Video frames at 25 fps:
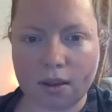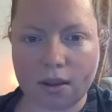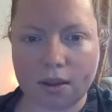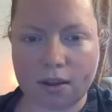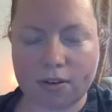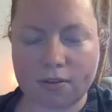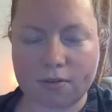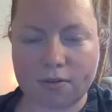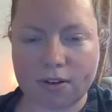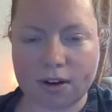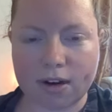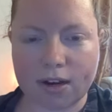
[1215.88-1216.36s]

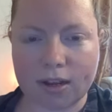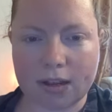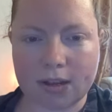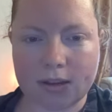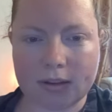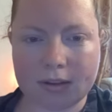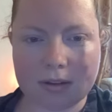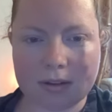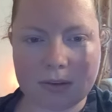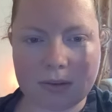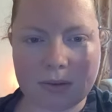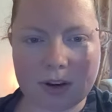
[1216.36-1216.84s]
And
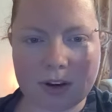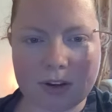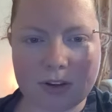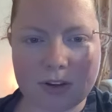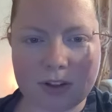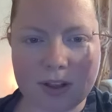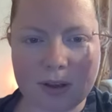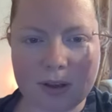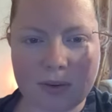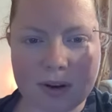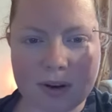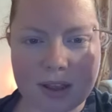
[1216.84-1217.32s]
release. I'm going to
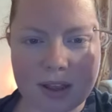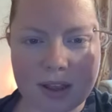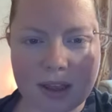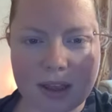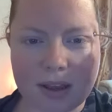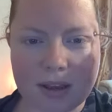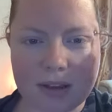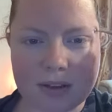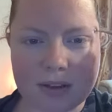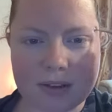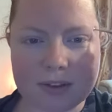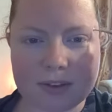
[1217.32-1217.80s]
do that one
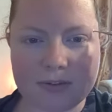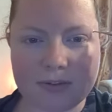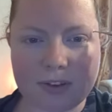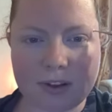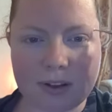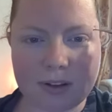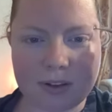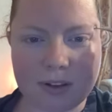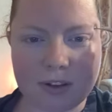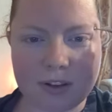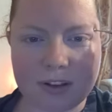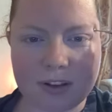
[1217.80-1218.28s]
again because it
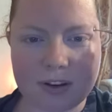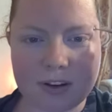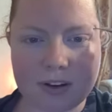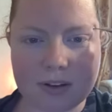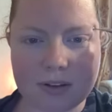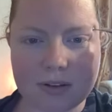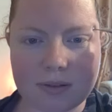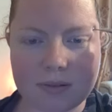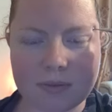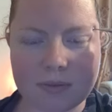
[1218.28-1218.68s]
felt good.